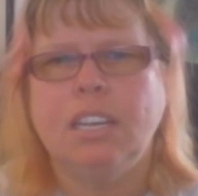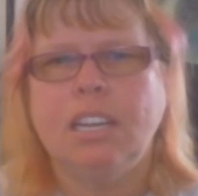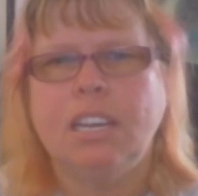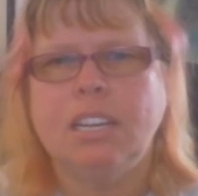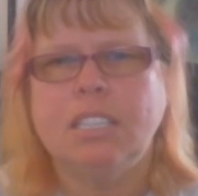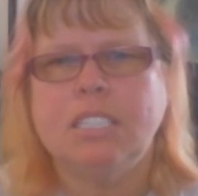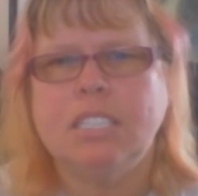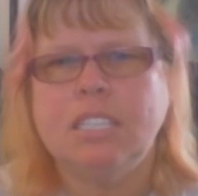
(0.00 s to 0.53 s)

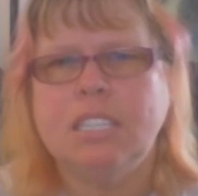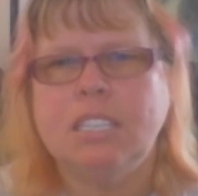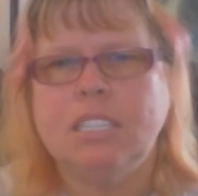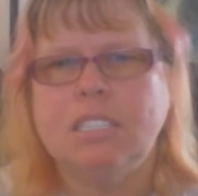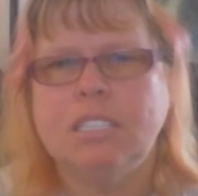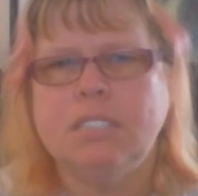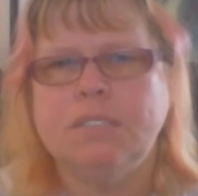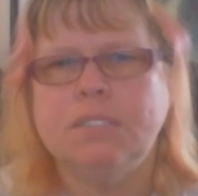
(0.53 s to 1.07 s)
Can I see
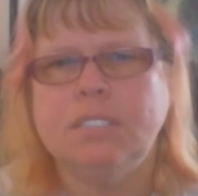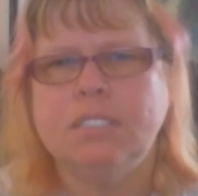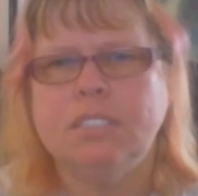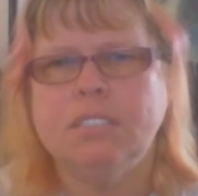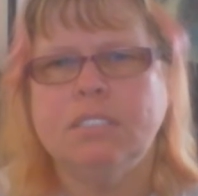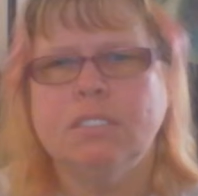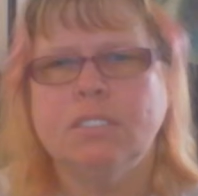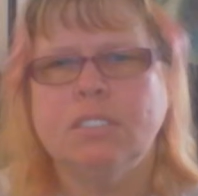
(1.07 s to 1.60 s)
his
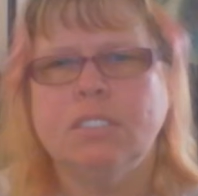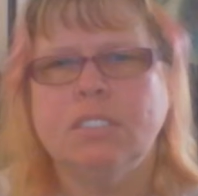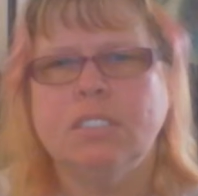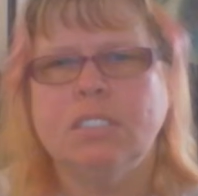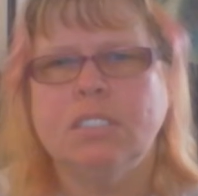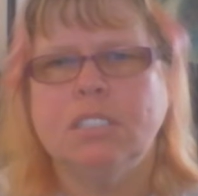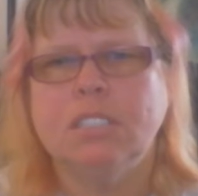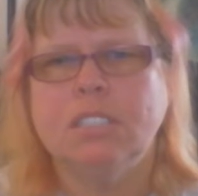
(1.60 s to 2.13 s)
fears,
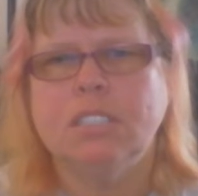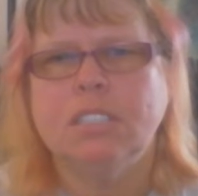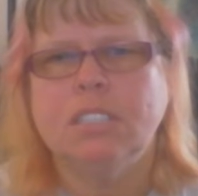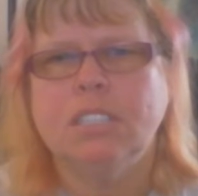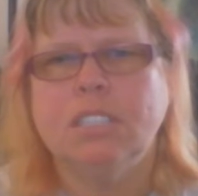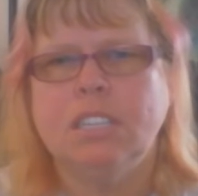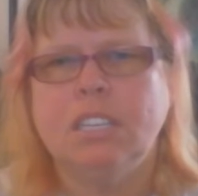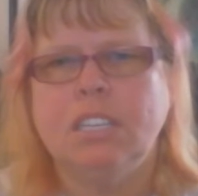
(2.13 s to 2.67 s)

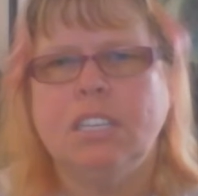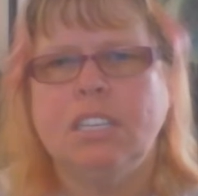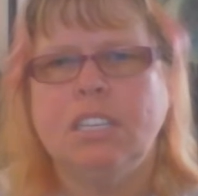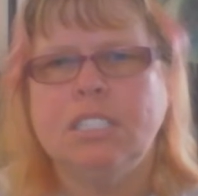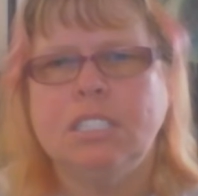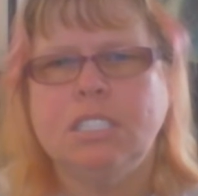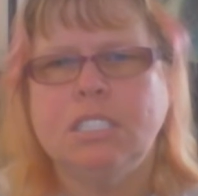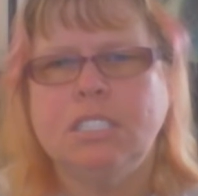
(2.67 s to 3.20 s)

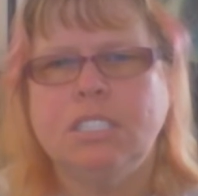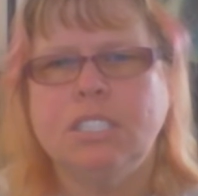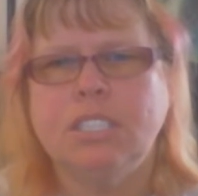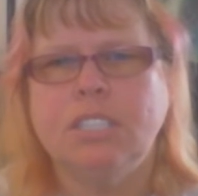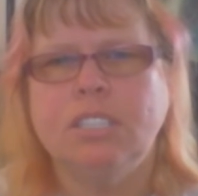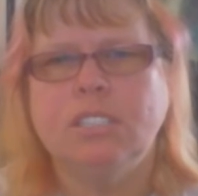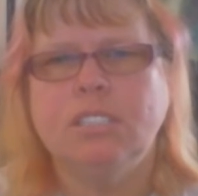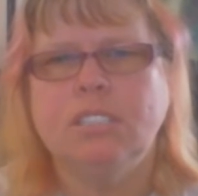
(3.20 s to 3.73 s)
his
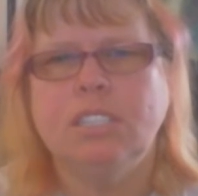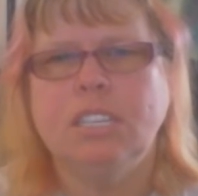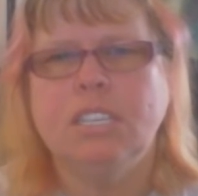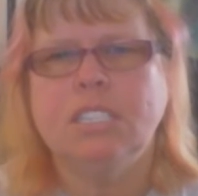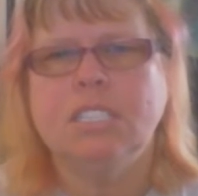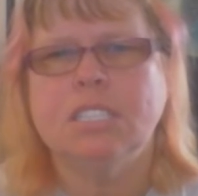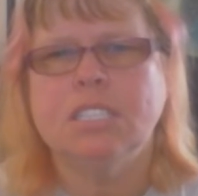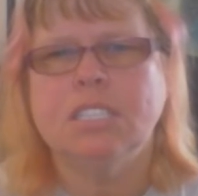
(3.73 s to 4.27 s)

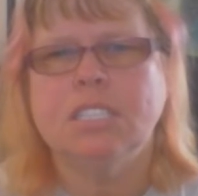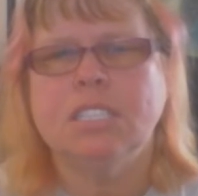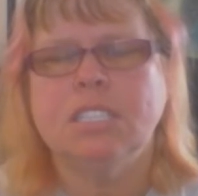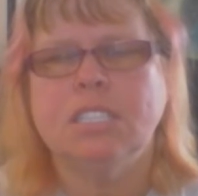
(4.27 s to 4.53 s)
insecurities,